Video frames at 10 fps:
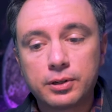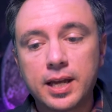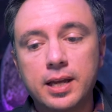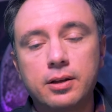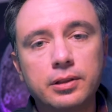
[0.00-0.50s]

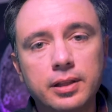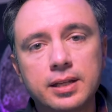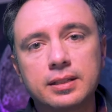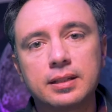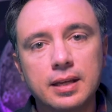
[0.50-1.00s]
10 on the
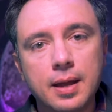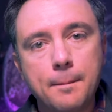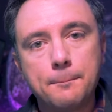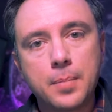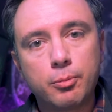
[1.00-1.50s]
list,
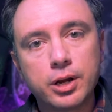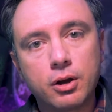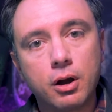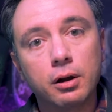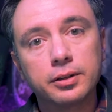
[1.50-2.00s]
memory
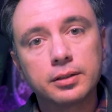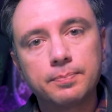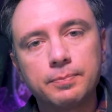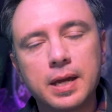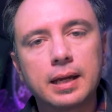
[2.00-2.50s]
cards.
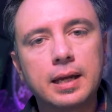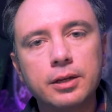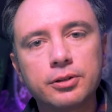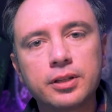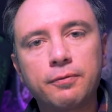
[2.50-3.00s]
Get
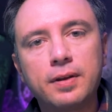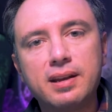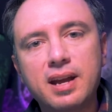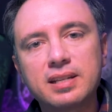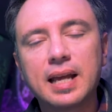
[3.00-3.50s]
yourself a
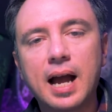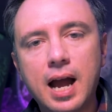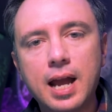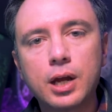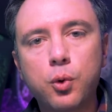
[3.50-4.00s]
nice
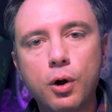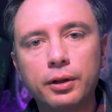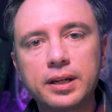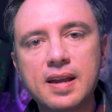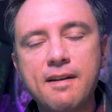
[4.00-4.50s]
high
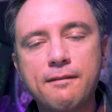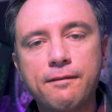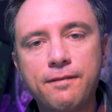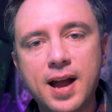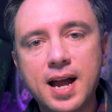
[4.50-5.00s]
quality,
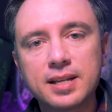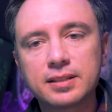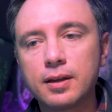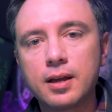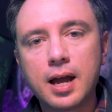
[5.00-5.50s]

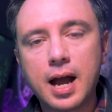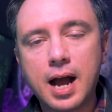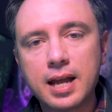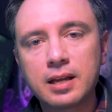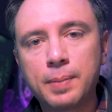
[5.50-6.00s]
fast,
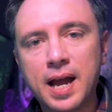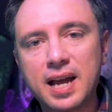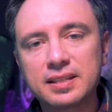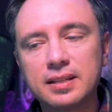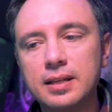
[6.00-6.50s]
high
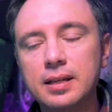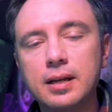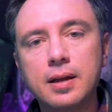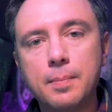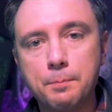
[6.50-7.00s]
capacity
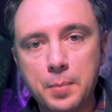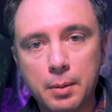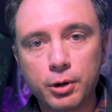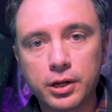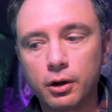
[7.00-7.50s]

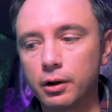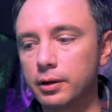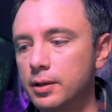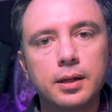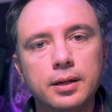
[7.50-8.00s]
memory
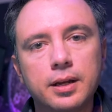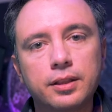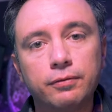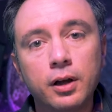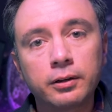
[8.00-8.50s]
card. Now
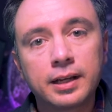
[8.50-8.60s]
the Vlogger